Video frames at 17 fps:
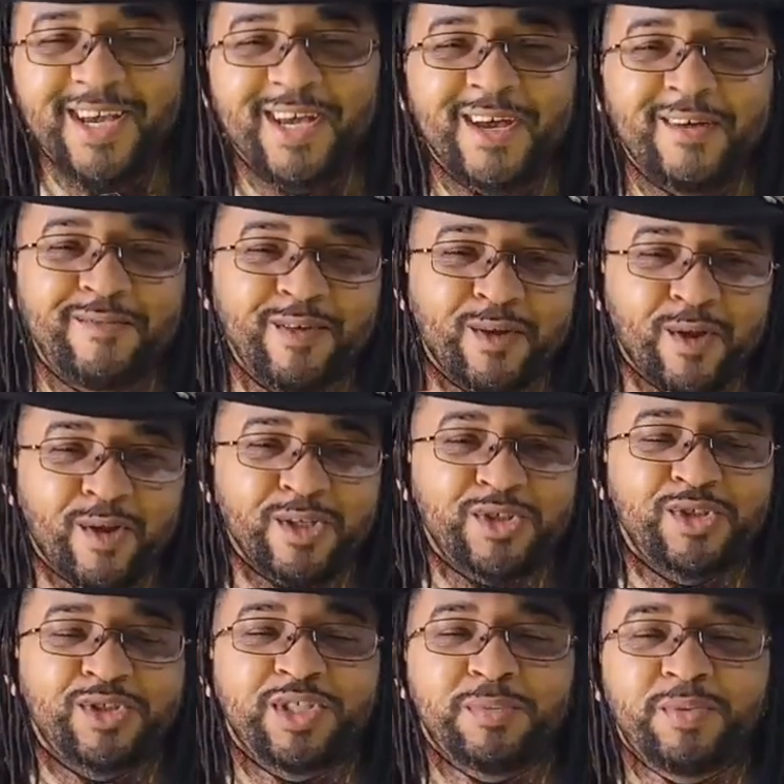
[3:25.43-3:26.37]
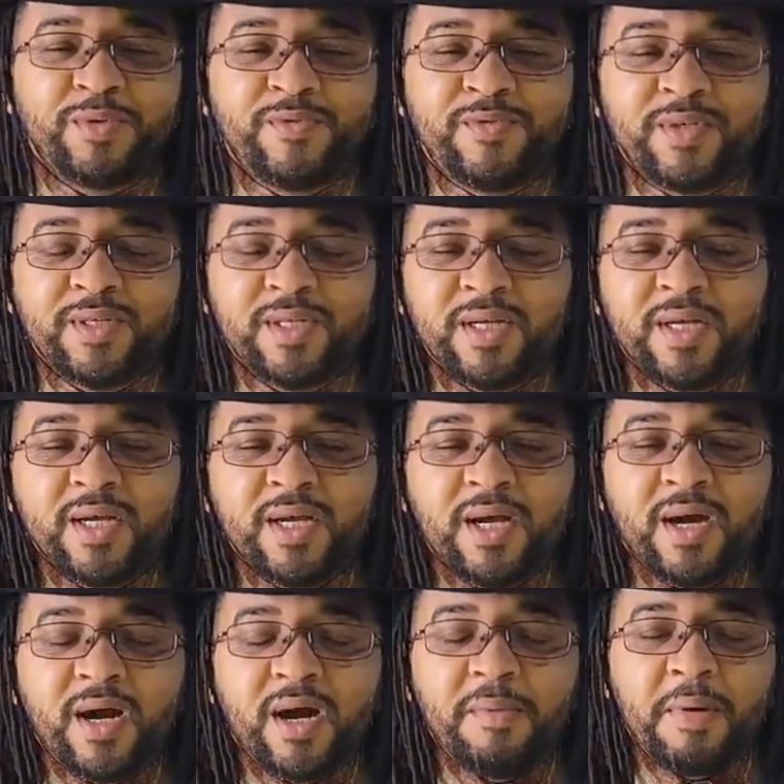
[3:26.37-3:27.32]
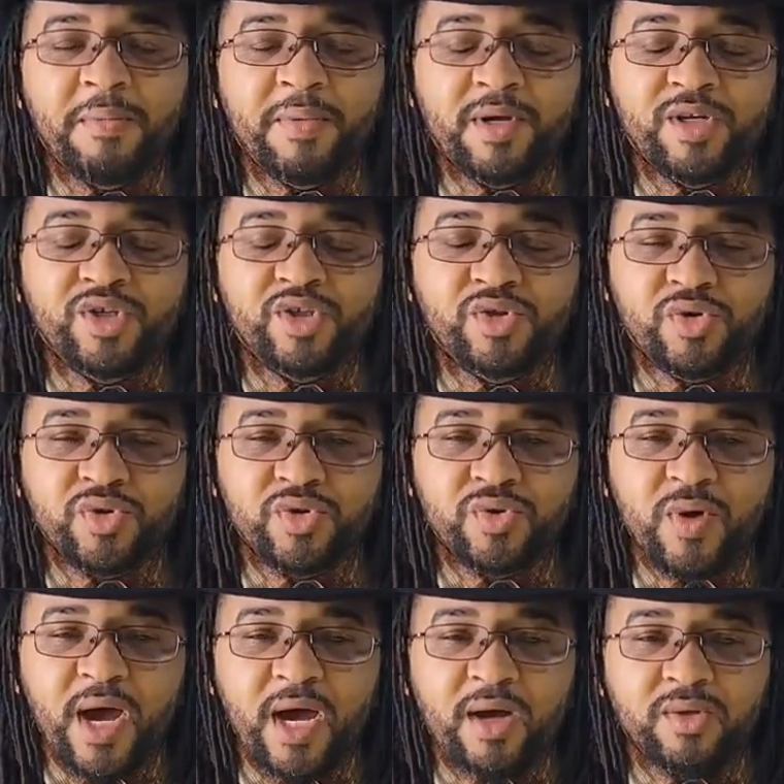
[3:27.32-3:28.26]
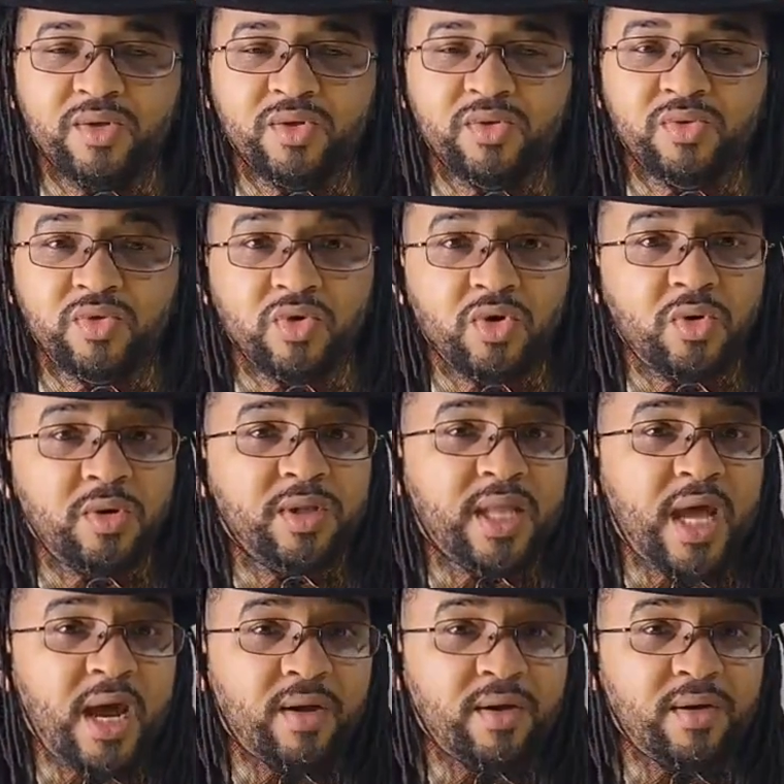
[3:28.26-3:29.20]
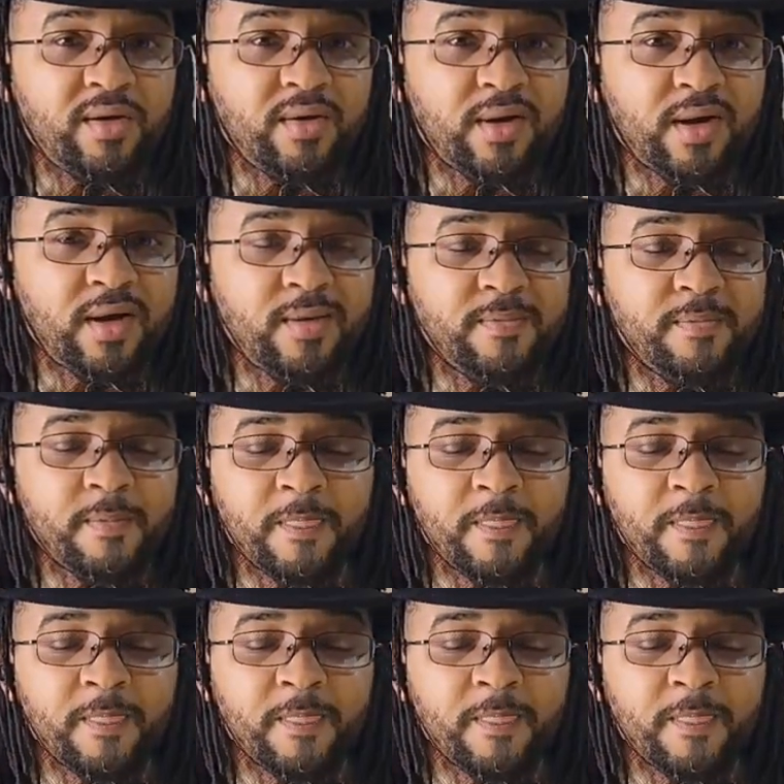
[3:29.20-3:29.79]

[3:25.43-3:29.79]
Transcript: if you lost your zipper foot, I'm going to show you how to do it without it, okay?